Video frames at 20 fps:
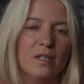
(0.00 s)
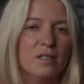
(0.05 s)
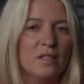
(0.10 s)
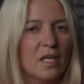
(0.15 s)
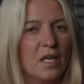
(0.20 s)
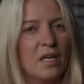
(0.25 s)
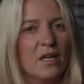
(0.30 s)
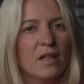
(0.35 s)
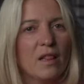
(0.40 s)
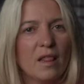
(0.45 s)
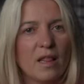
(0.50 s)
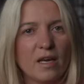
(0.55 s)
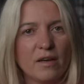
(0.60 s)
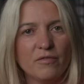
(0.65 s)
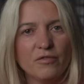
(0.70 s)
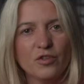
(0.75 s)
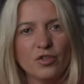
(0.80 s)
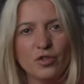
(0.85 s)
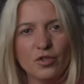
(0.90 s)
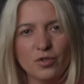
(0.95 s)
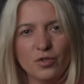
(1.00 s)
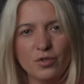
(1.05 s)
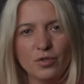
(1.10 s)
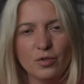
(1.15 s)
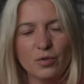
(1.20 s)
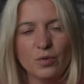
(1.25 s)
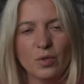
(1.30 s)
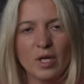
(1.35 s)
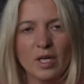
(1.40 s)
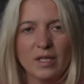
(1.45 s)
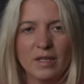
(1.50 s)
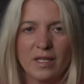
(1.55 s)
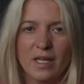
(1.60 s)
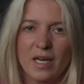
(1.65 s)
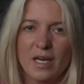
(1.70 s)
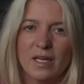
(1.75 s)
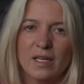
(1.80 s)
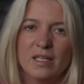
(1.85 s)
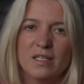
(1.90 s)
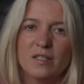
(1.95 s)
thing left to do, and
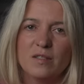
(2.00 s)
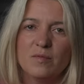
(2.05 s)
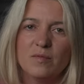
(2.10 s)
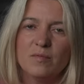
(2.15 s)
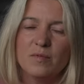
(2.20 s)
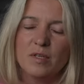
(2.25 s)
that is